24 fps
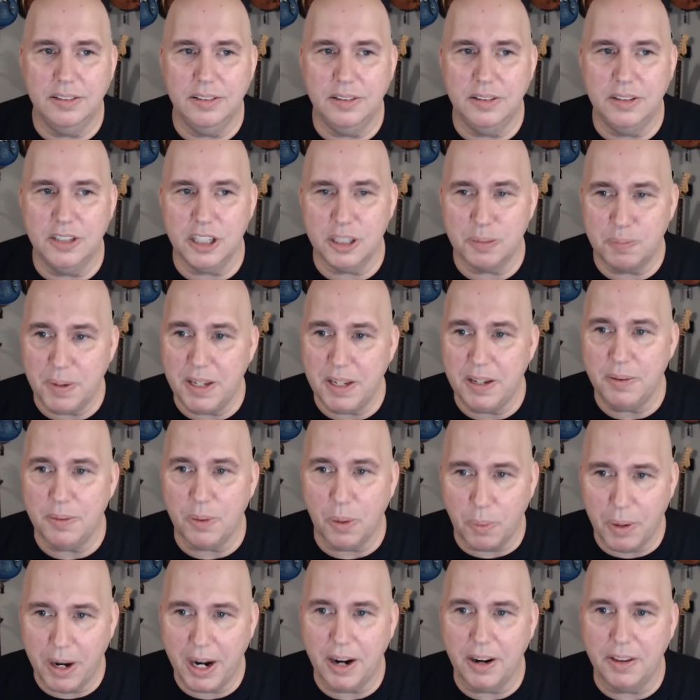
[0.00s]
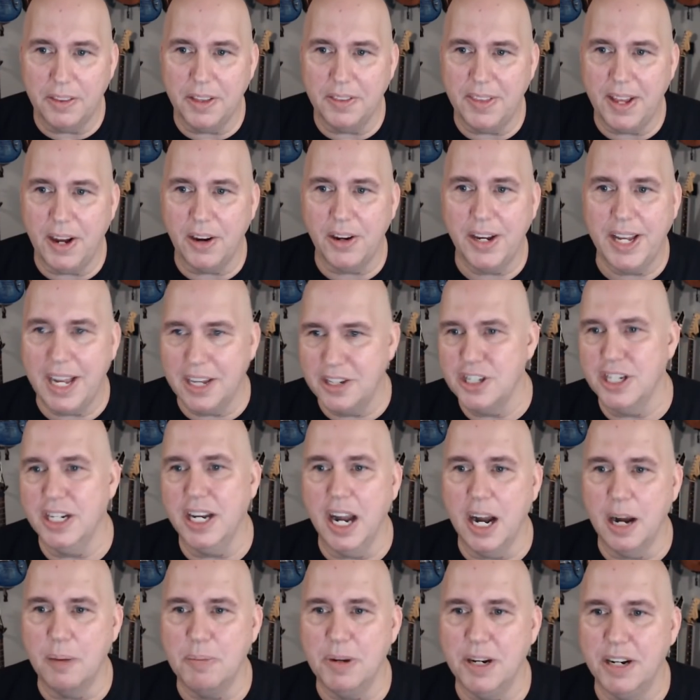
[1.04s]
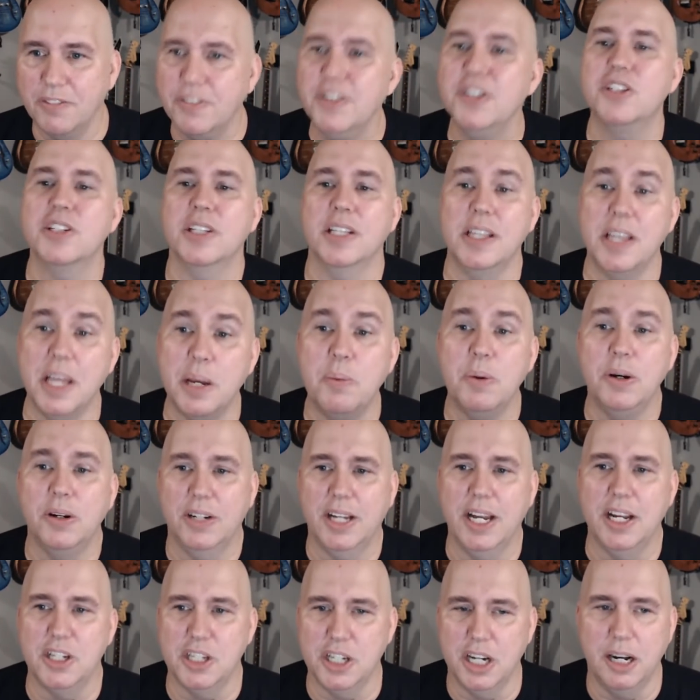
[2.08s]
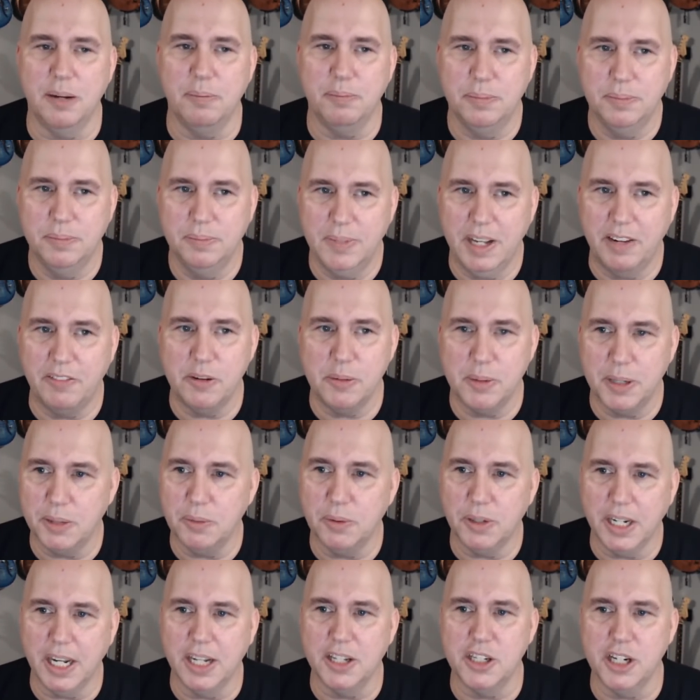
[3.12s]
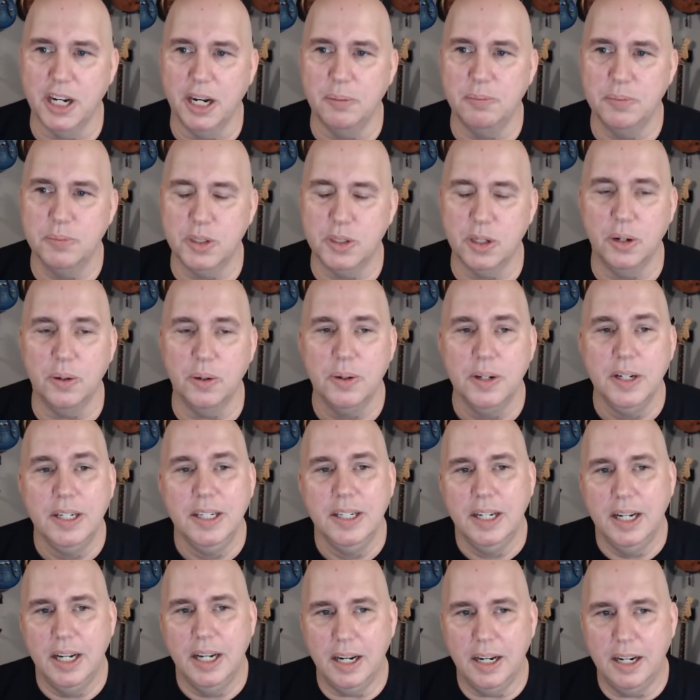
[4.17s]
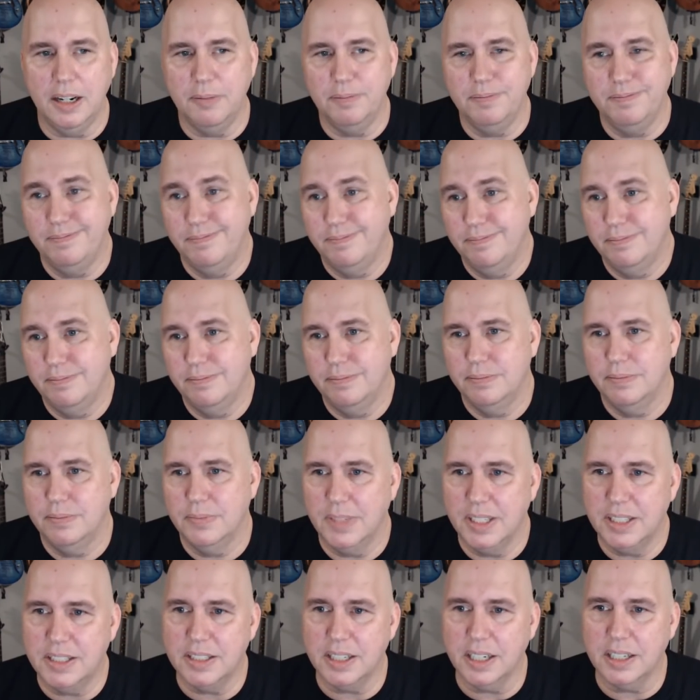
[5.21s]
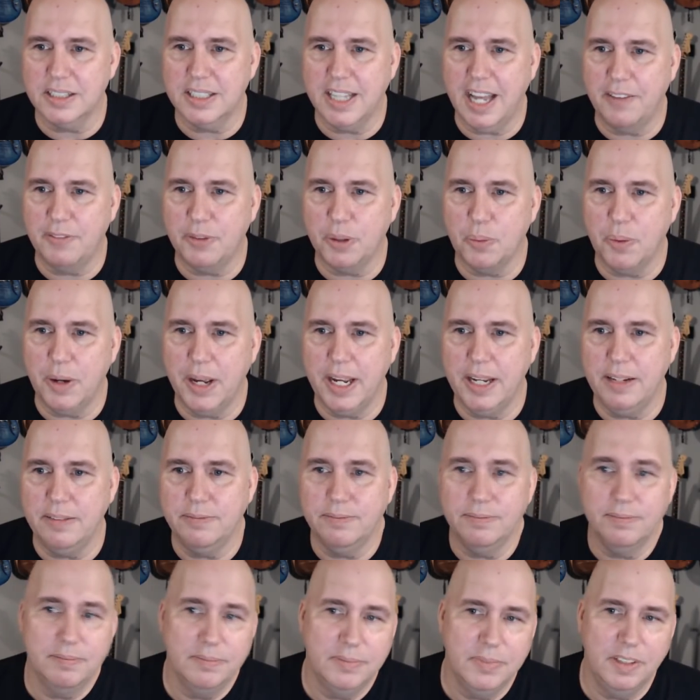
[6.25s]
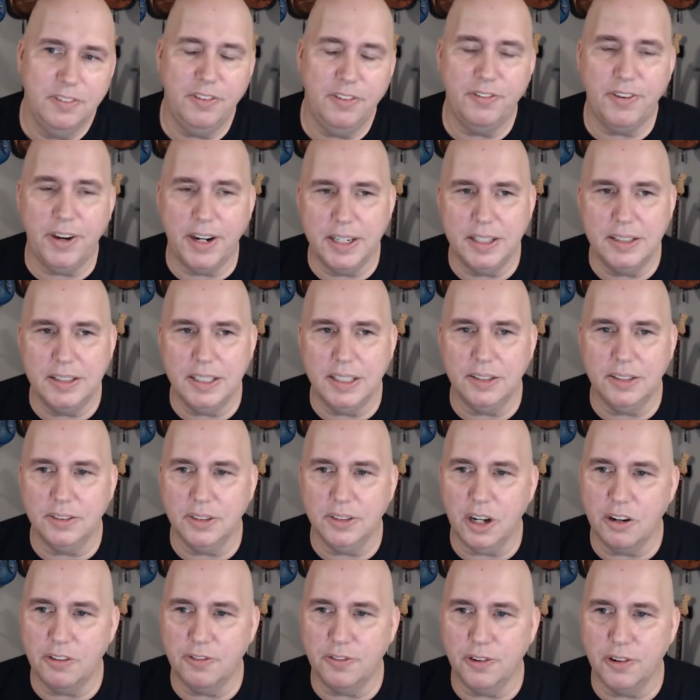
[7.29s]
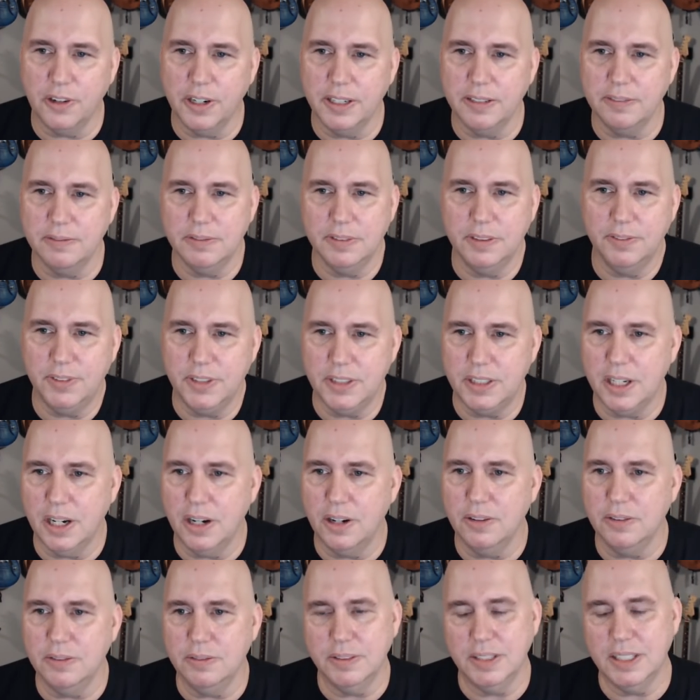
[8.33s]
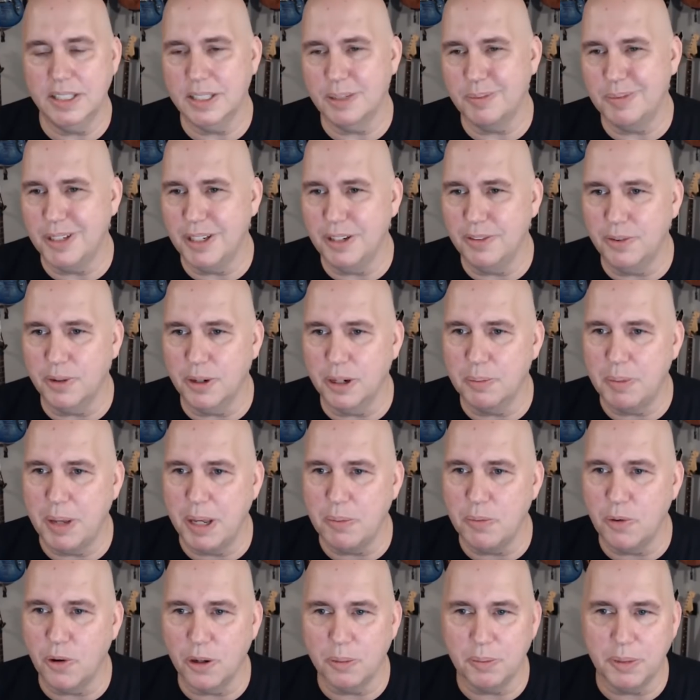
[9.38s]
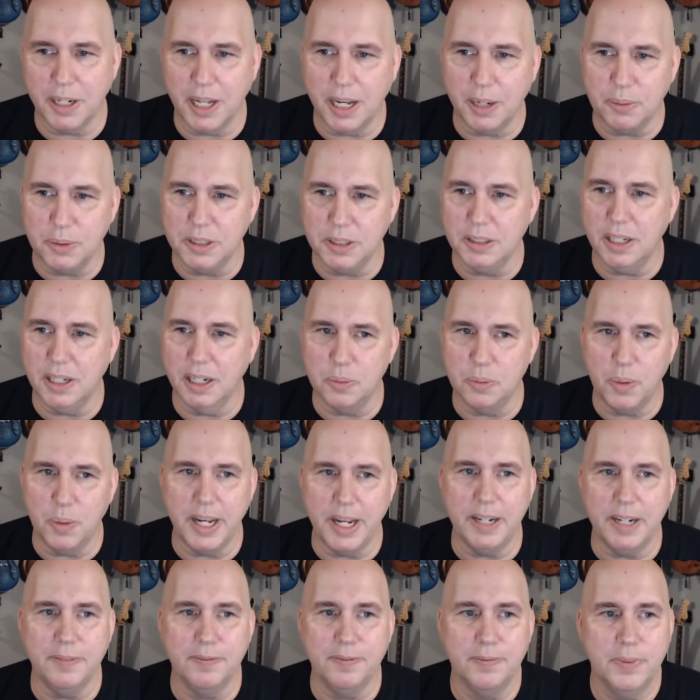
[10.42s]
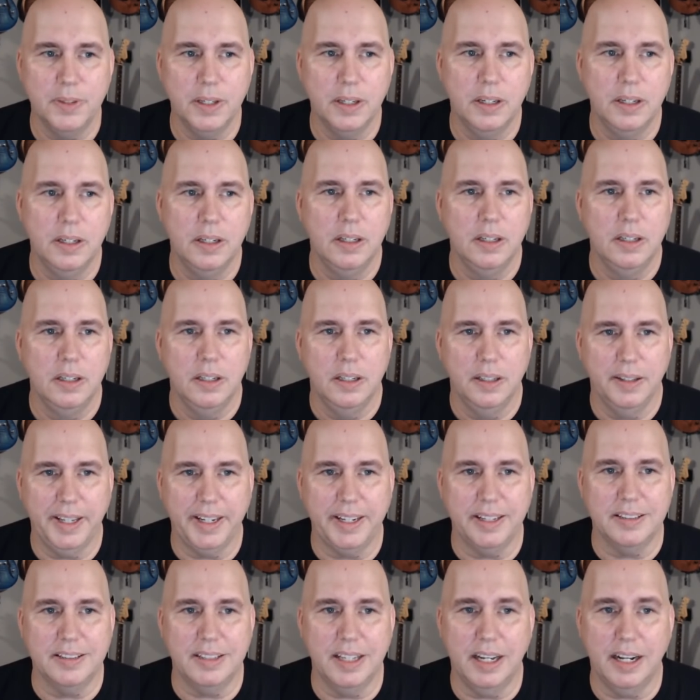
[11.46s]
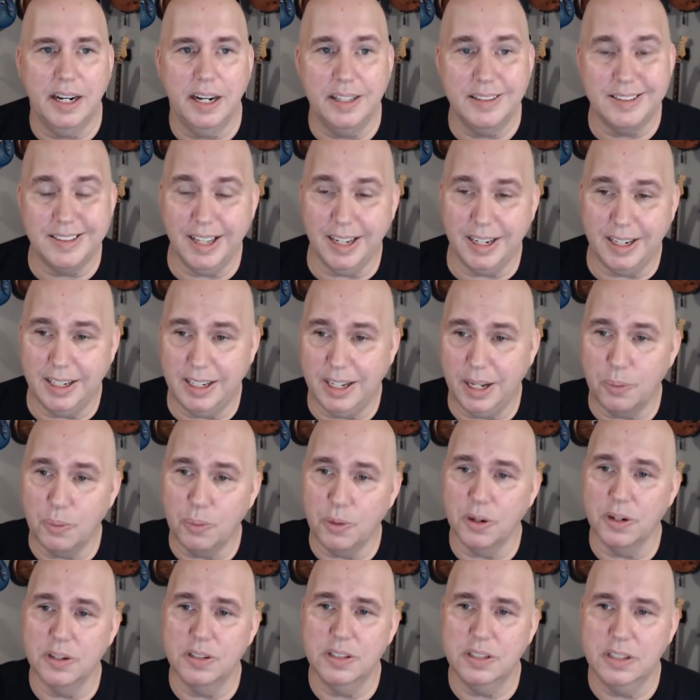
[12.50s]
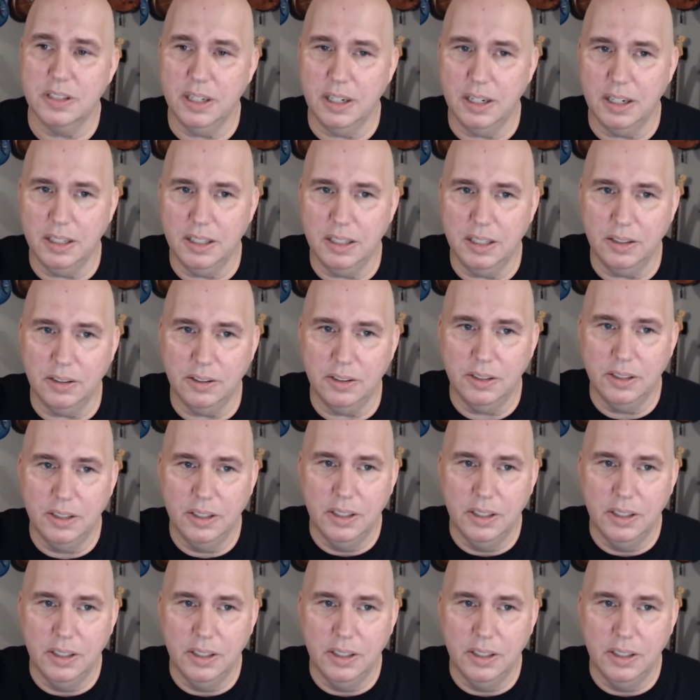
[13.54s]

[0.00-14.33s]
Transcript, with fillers: just be aware that they're catching up, and eventually they will catch up. Everybody will catch up. So um, it sucks to have to wait. If you find a deal, go for it. If you don't, it's up to you if you want to pay more, but I wouldn't. I'd wait. Like I said, it's not going to get worse. Uh, it'll